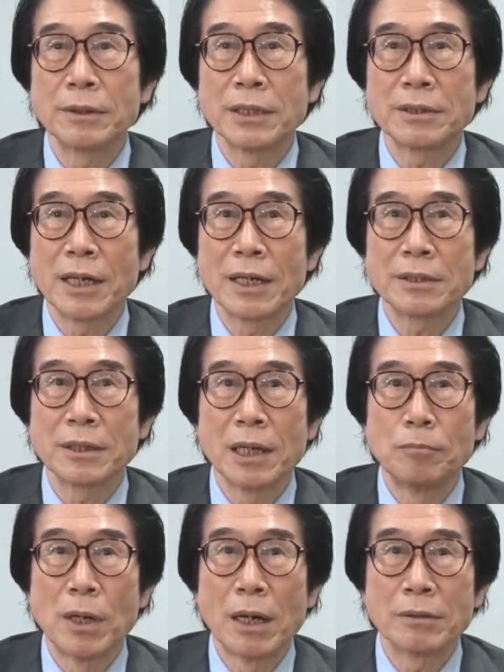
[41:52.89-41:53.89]
discussions
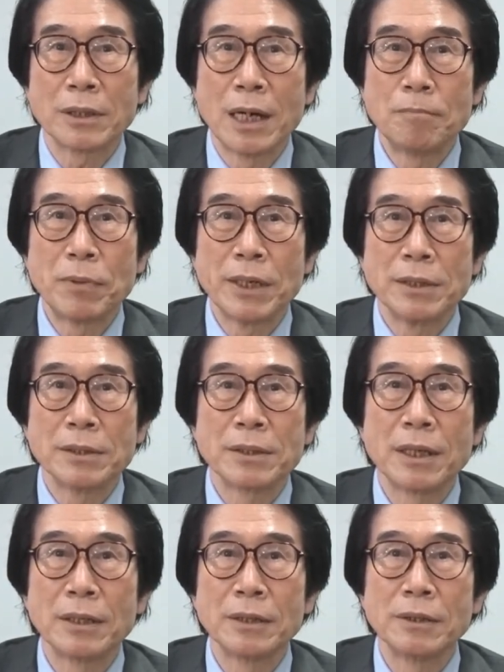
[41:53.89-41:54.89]
among
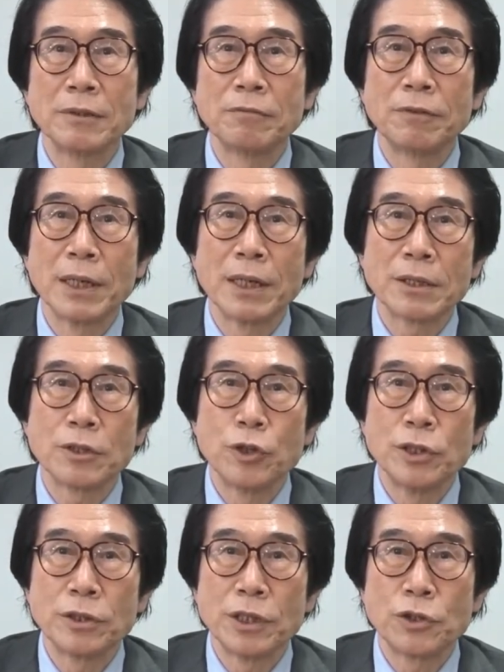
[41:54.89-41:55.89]
companies, financial
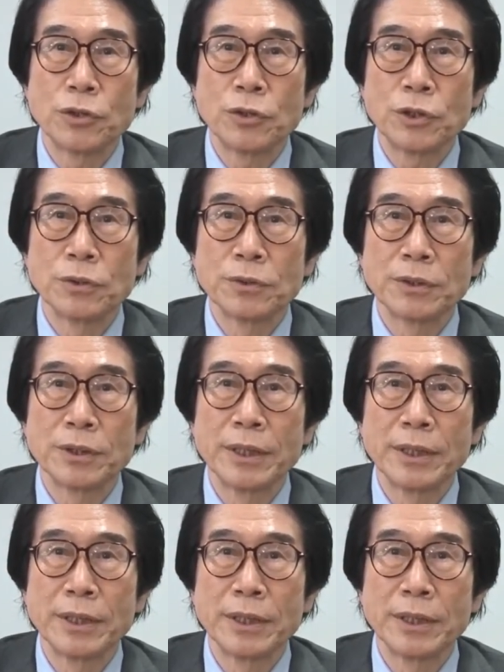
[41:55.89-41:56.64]
institutions,